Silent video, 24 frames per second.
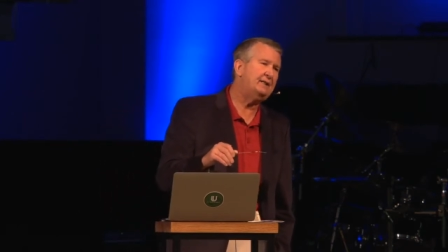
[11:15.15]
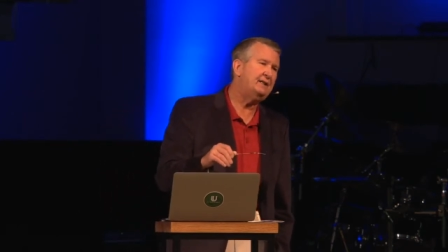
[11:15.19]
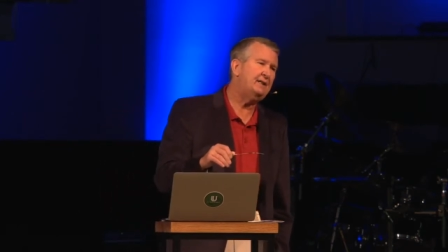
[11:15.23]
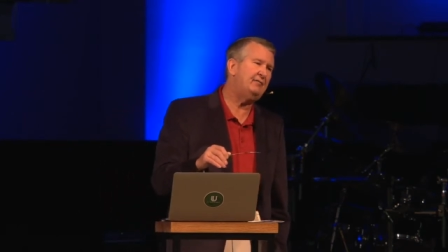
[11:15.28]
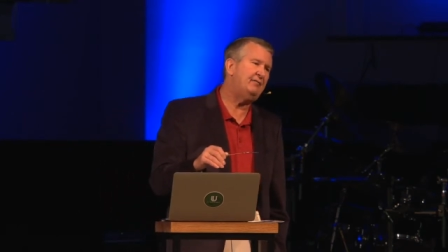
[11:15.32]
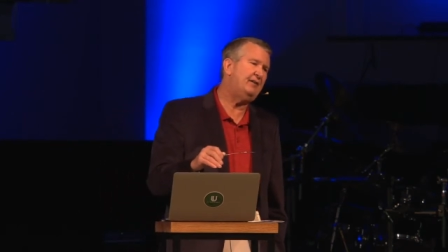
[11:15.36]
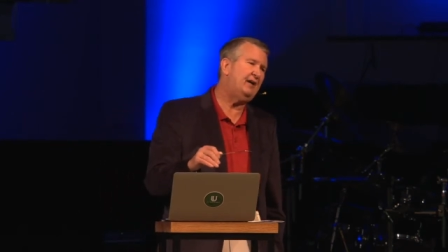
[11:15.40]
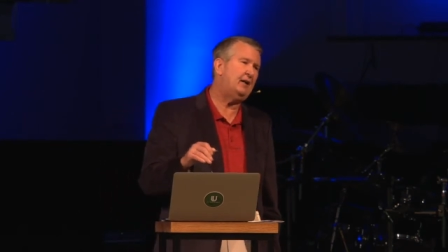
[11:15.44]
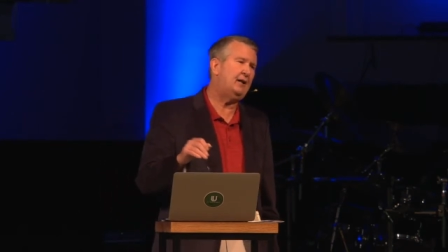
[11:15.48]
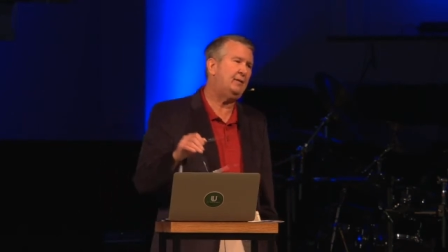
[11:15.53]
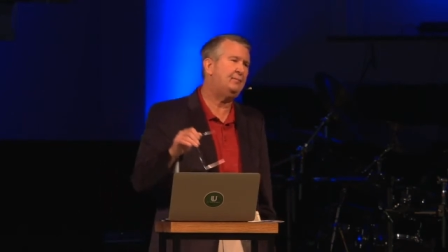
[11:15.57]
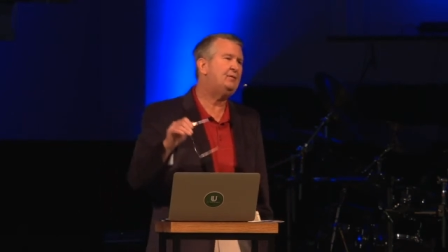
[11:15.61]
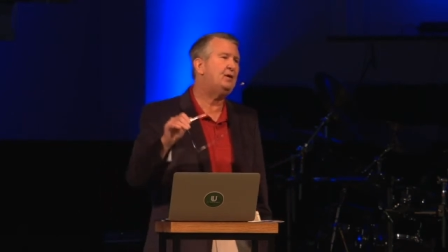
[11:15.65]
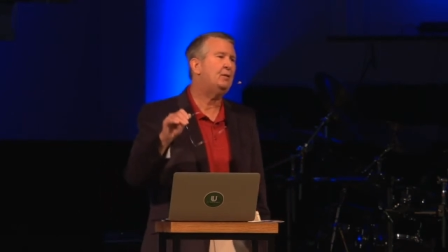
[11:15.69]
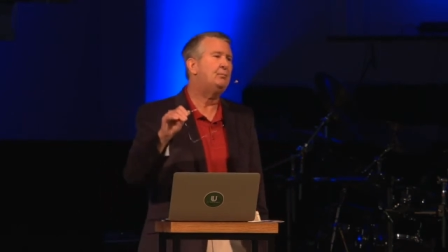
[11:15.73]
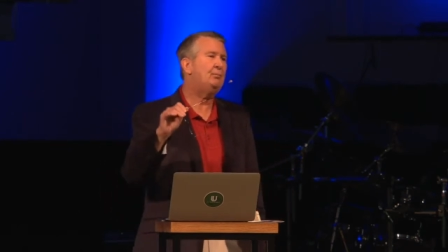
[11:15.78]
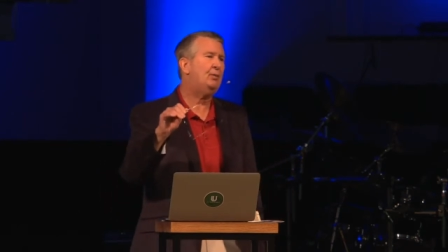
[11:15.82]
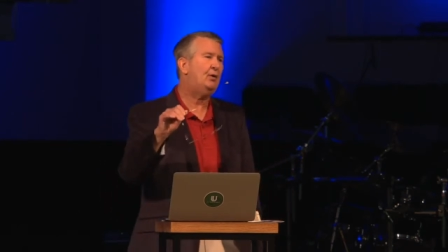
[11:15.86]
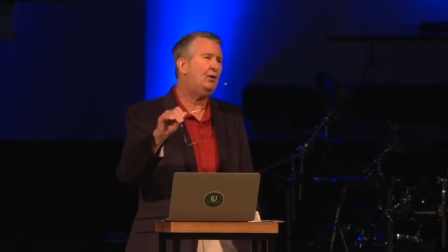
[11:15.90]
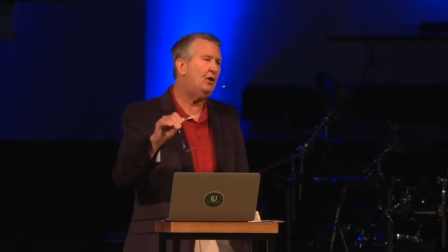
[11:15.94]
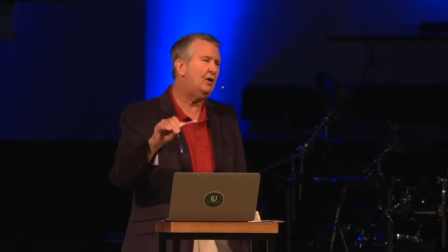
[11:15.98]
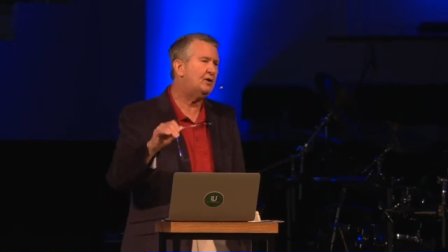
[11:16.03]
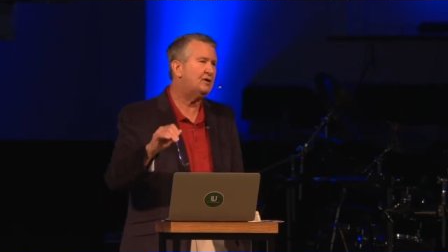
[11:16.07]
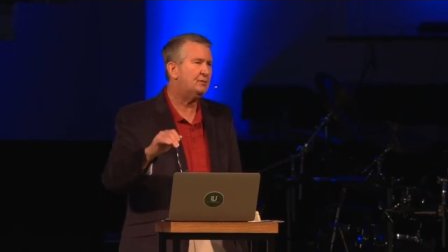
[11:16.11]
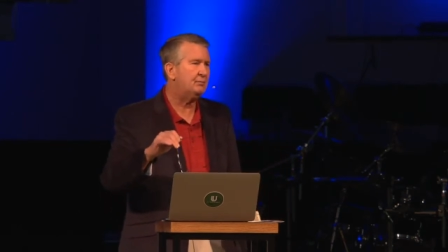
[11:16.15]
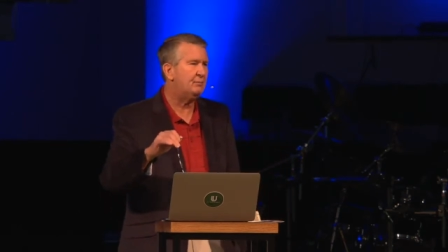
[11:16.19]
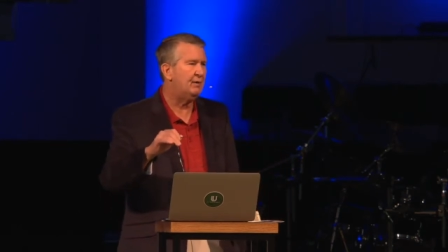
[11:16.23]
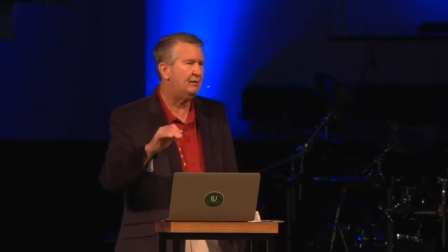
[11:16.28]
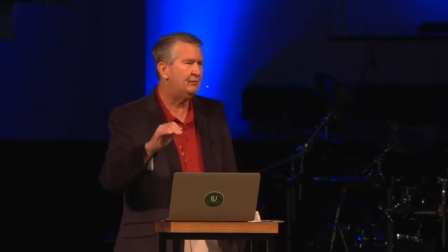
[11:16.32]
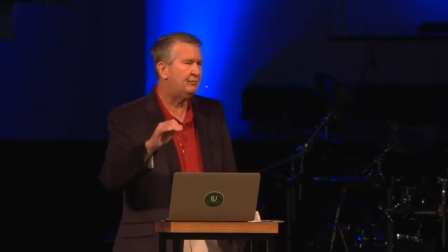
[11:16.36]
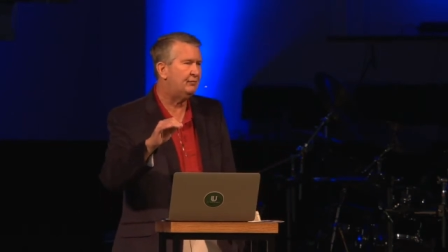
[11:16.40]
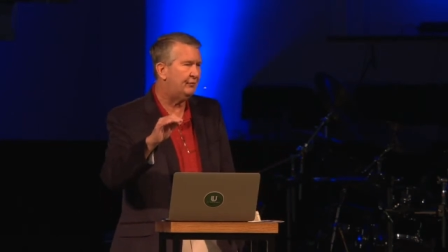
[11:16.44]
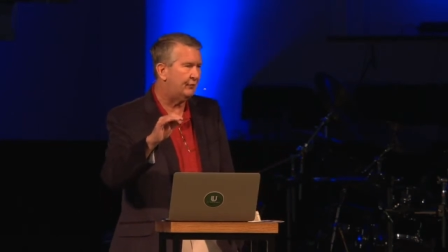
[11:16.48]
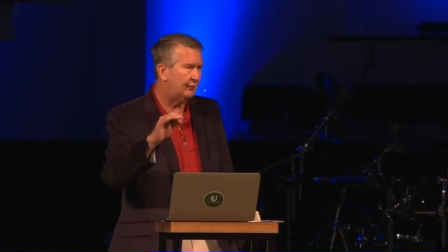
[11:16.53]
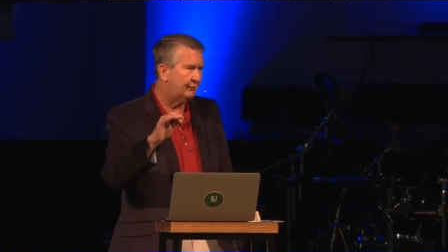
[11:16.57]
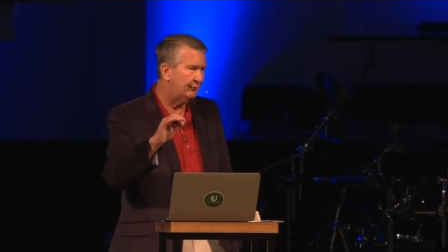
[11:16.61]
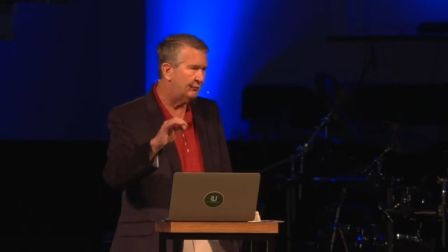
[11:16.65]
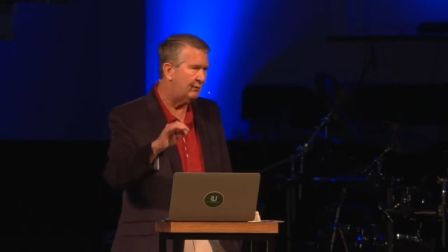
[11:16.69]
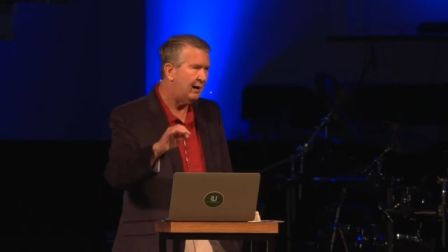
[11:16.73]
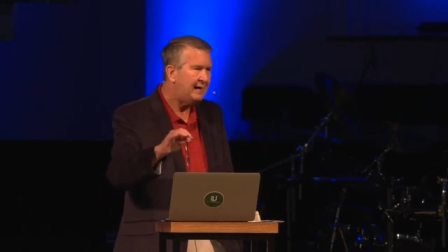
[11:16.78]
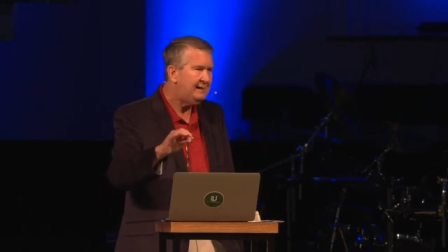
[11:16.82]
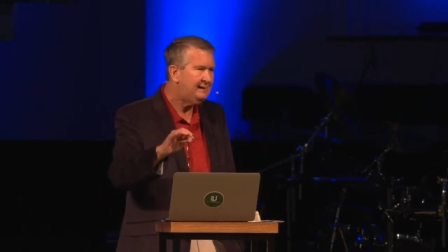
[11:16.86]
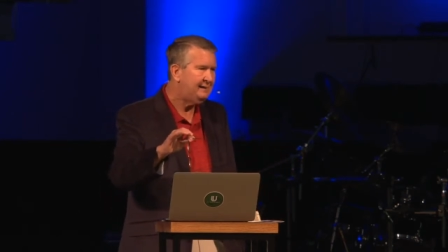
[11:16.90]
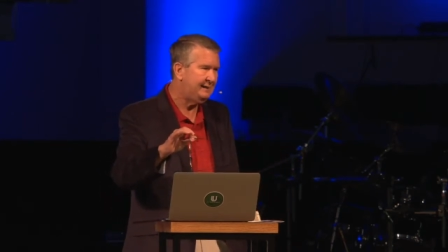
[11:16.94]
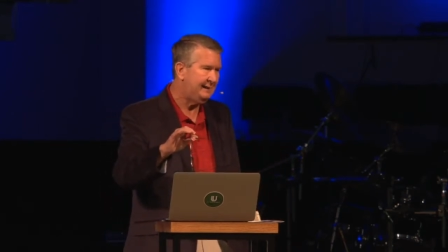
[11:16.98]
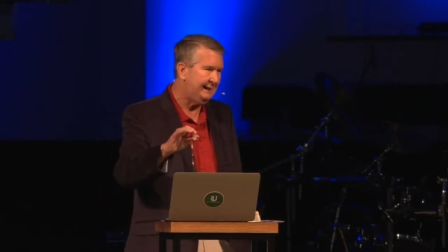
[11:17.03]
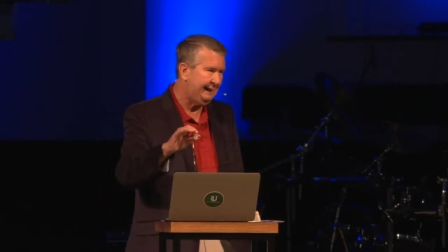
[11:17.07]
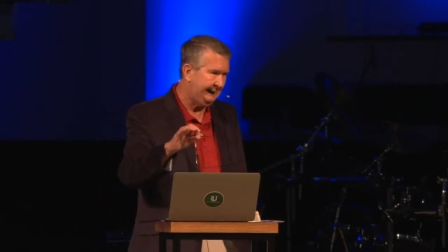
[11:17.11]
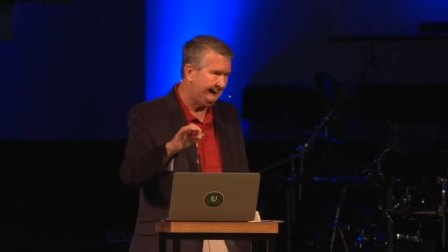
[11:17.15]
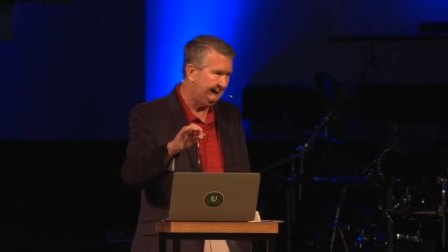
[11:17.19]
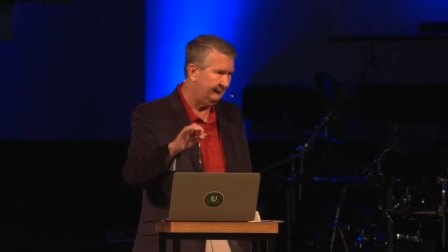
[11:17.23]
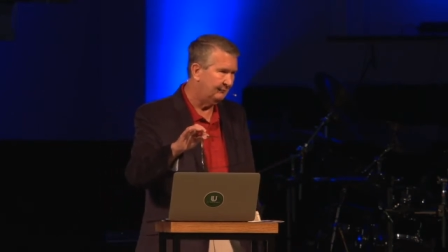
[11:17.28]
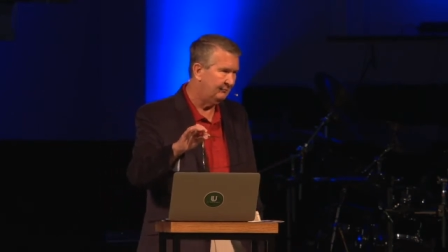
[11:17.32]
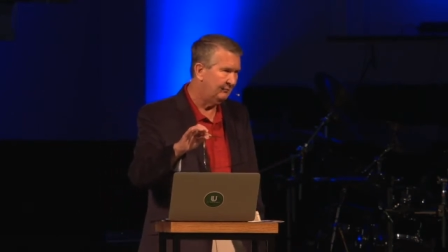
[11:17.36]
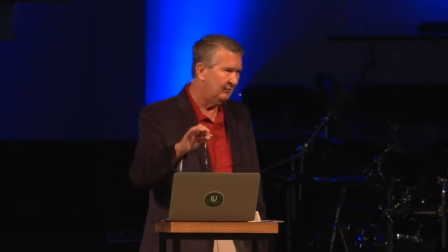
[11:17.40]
developed a parchment for writing.